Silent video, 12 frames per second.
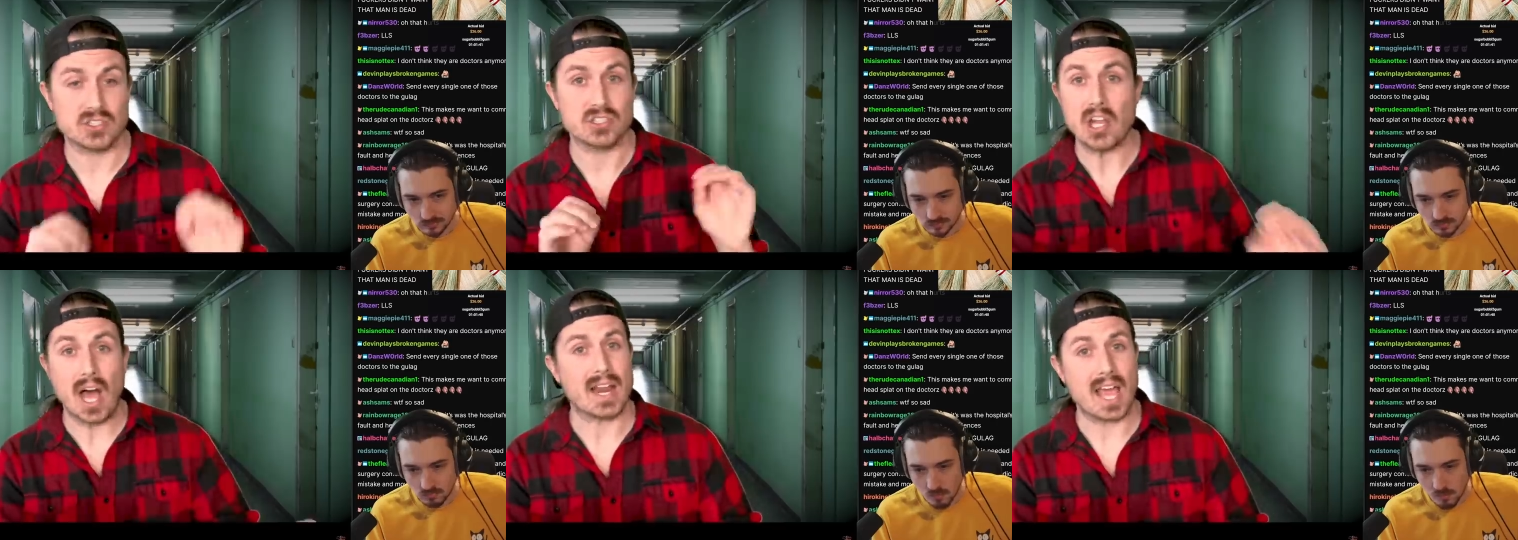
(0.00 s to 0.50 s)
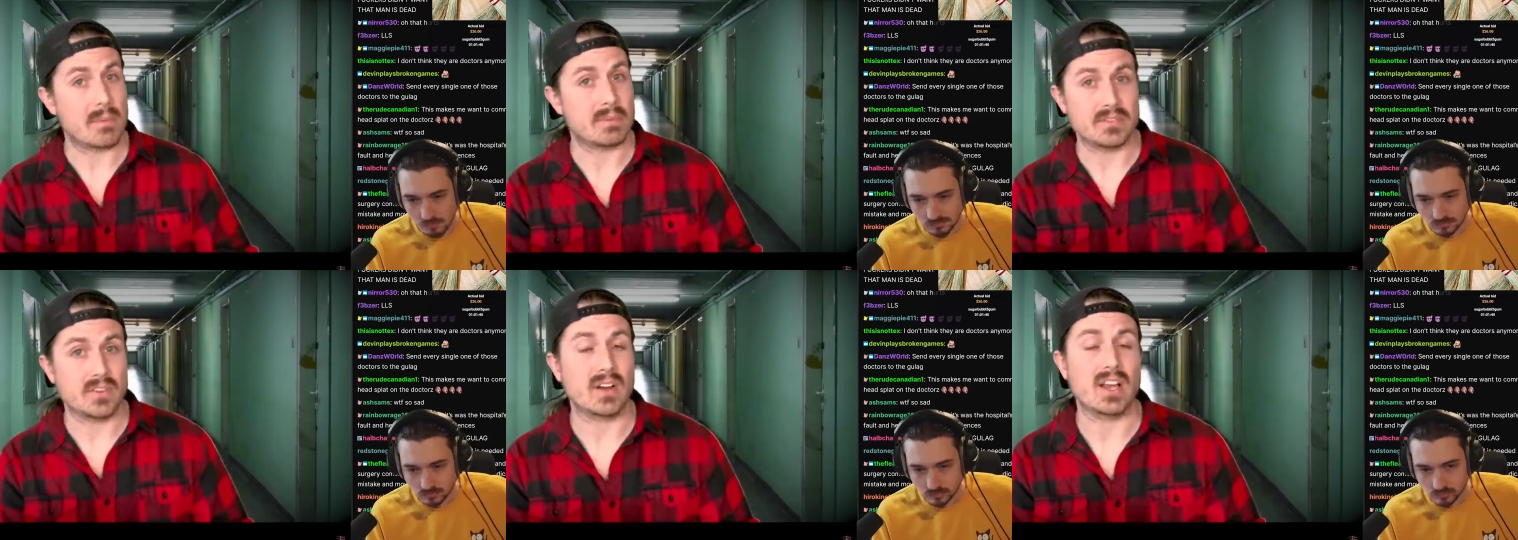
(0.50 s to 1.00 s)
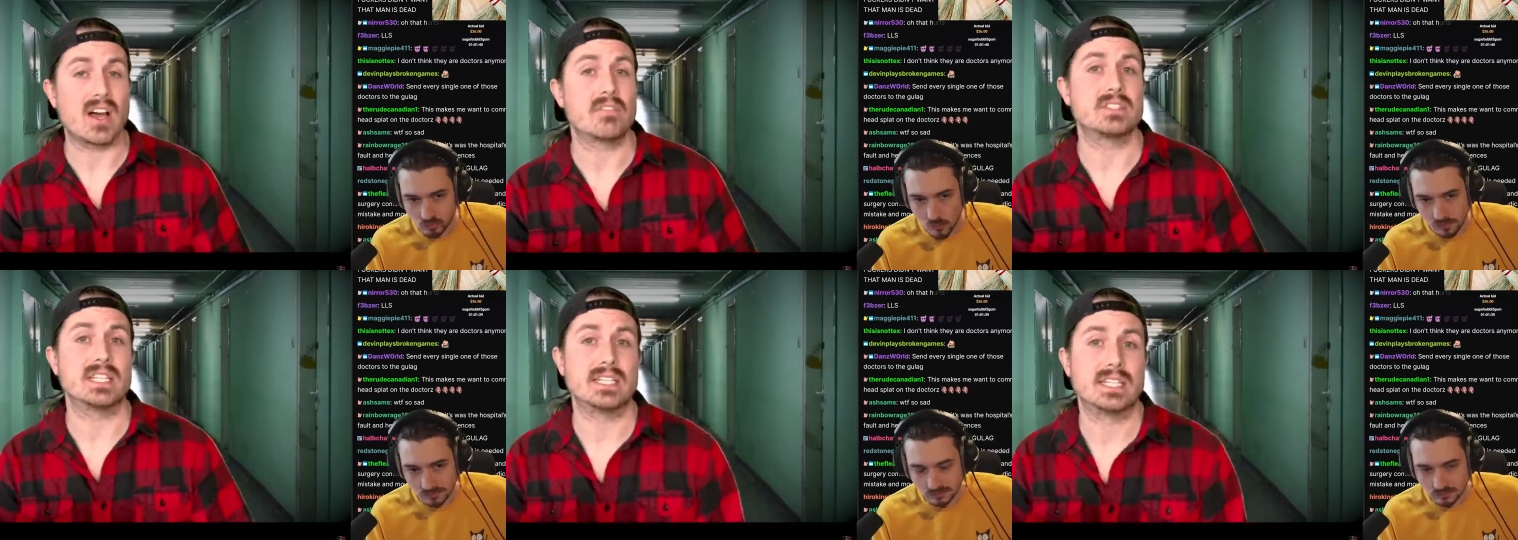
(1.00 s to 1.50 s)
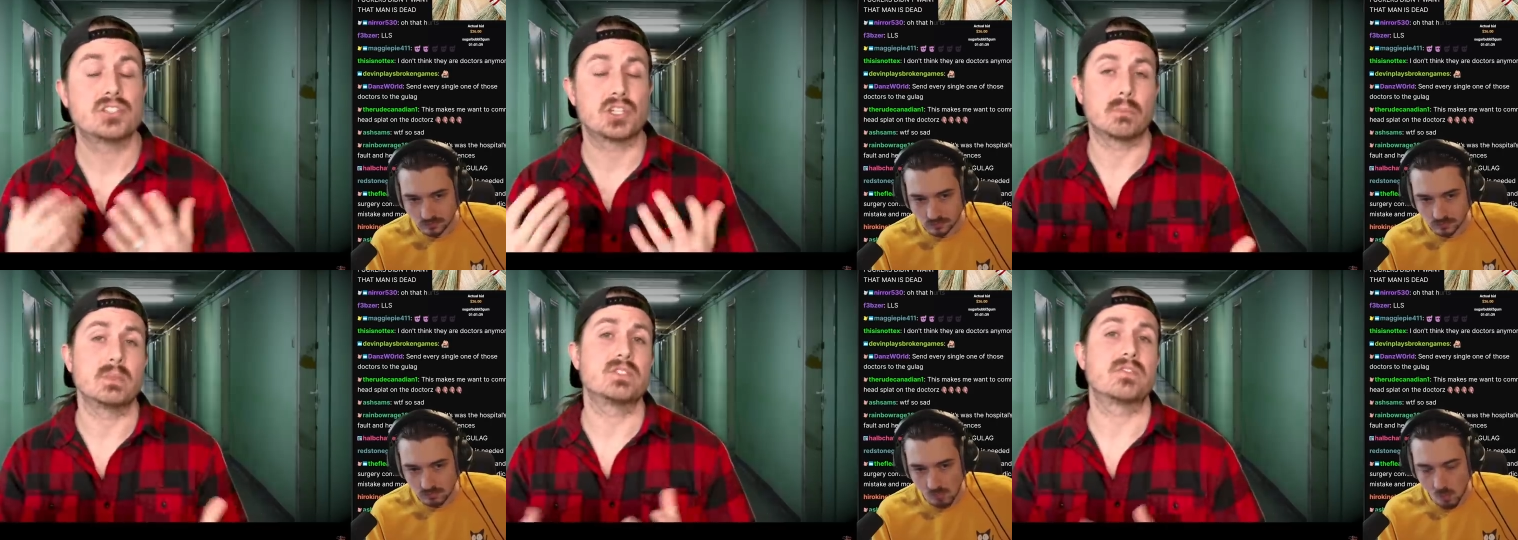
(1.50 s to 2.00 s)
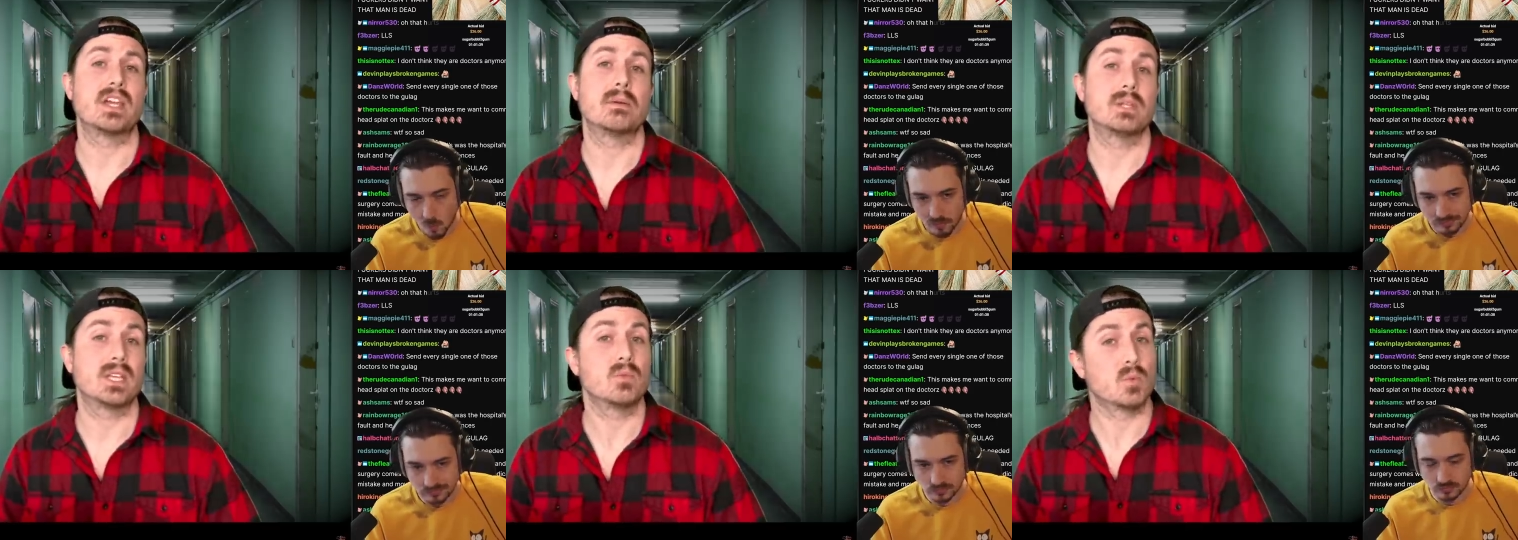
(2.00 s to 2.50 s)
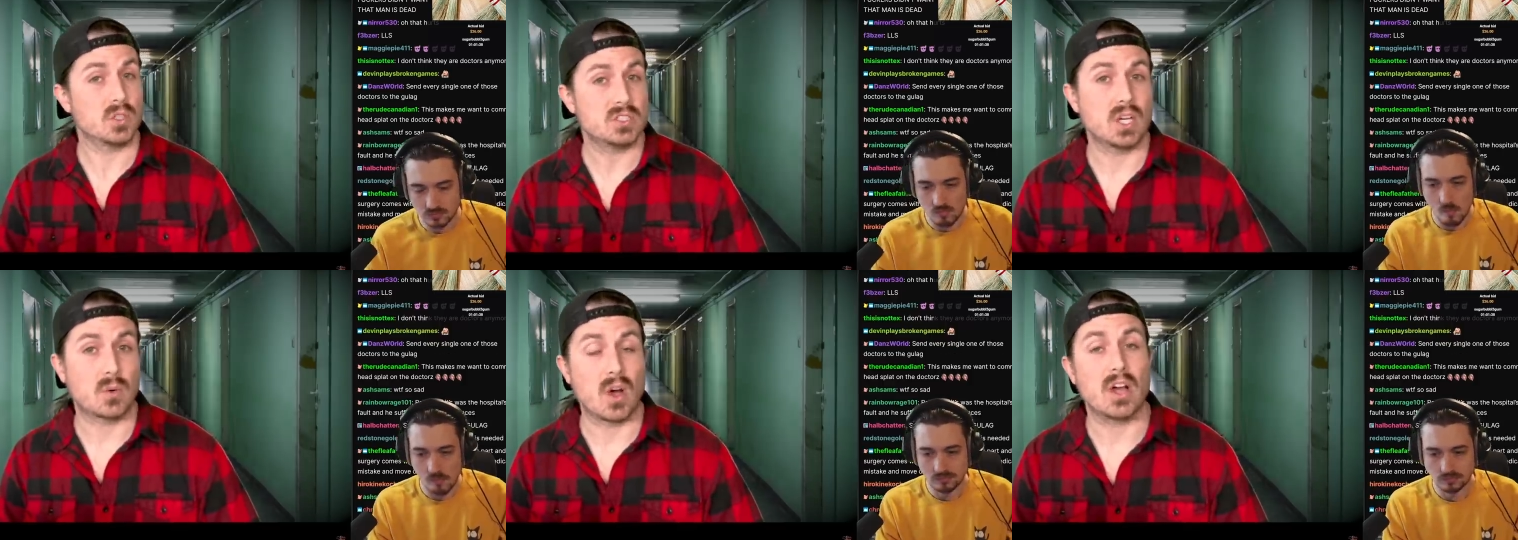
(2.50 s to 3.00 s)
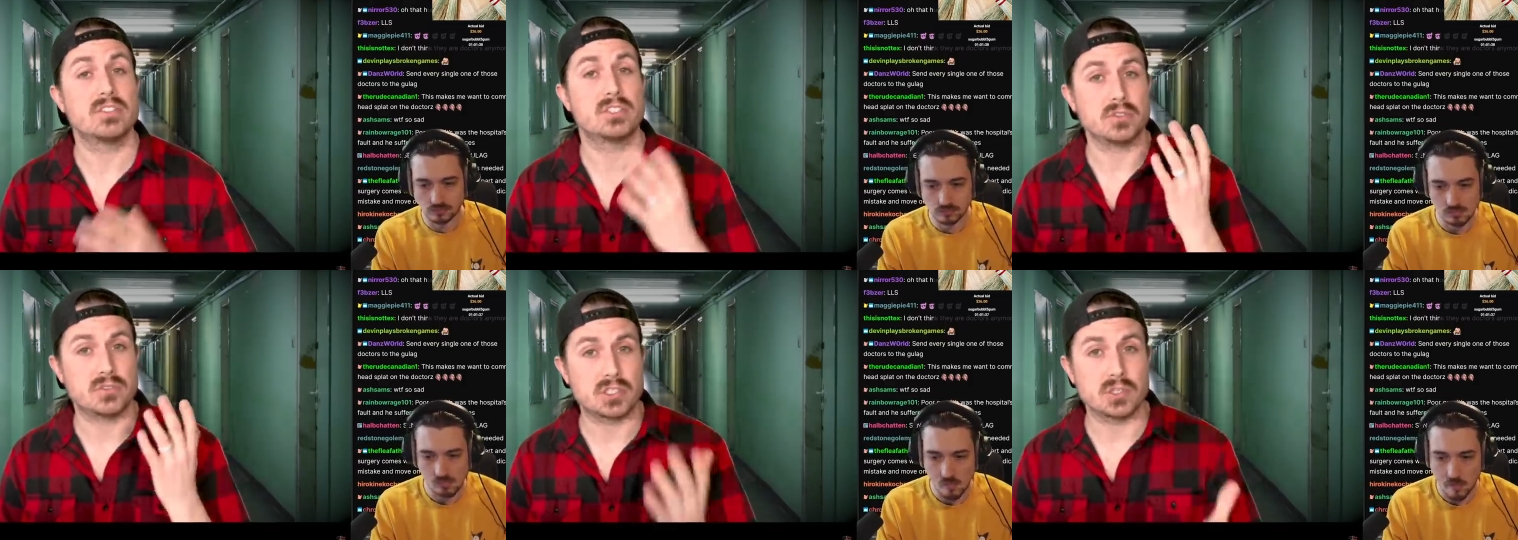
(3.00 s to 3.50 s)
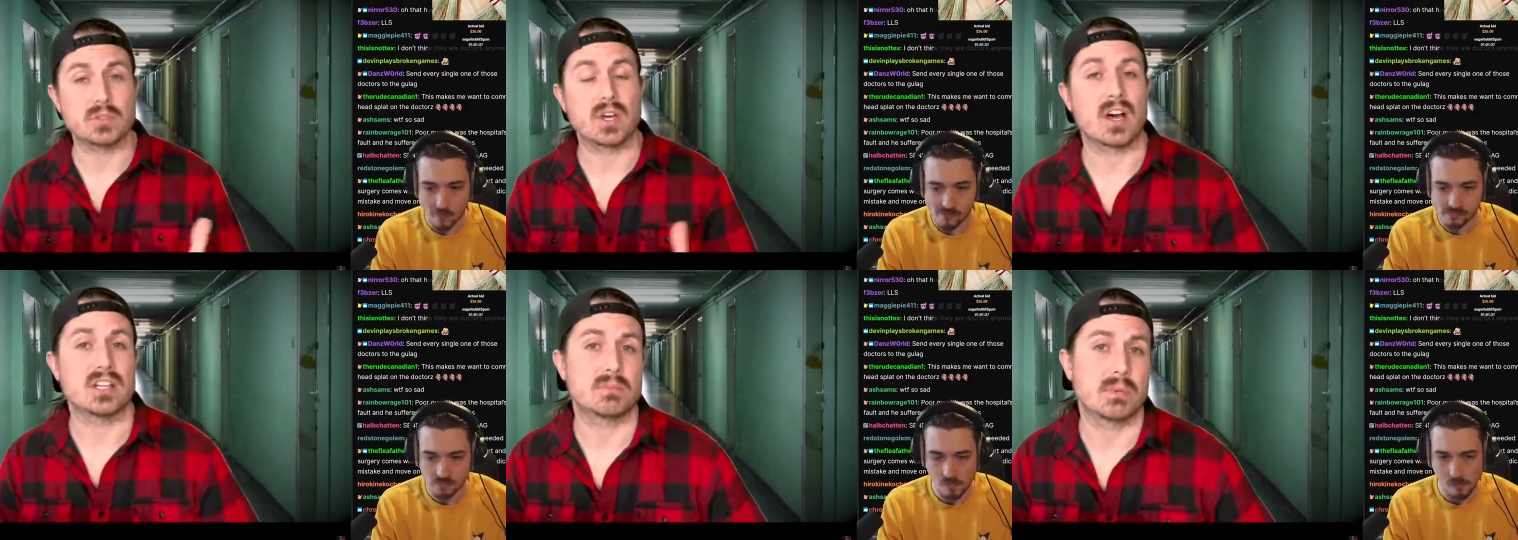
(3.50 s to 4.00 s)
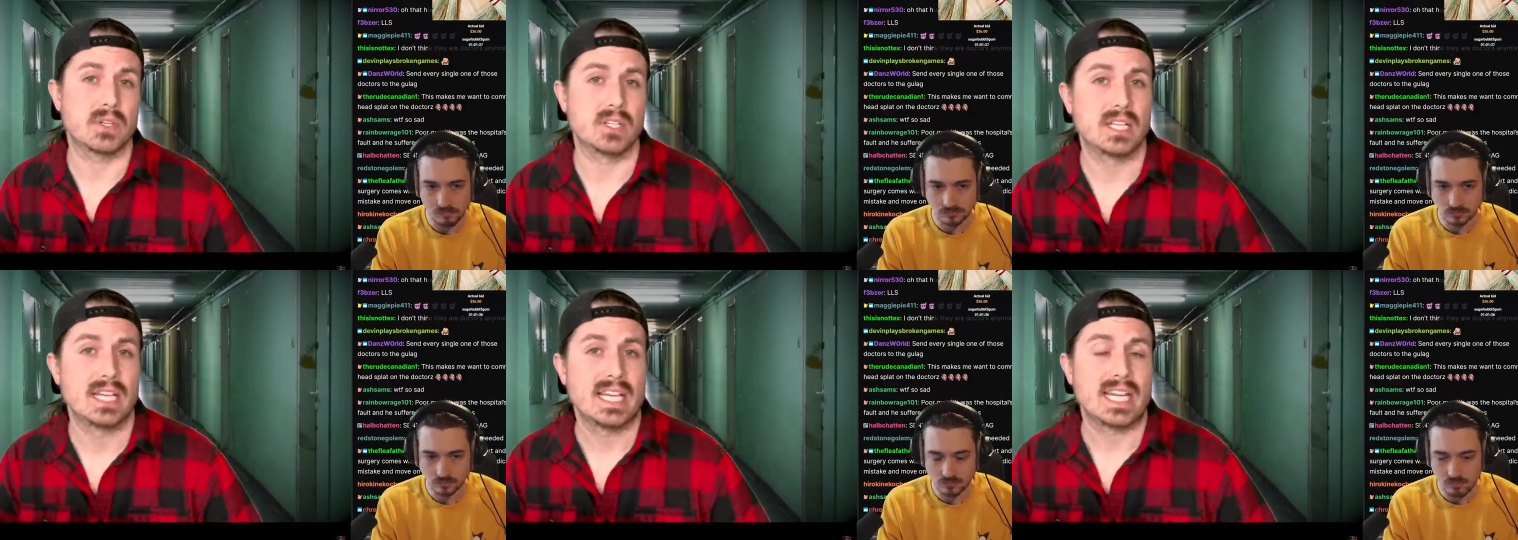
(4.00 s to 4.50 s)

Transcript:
Speaker 1: does not happen very often. Sherman's family would go on to sue the hospital,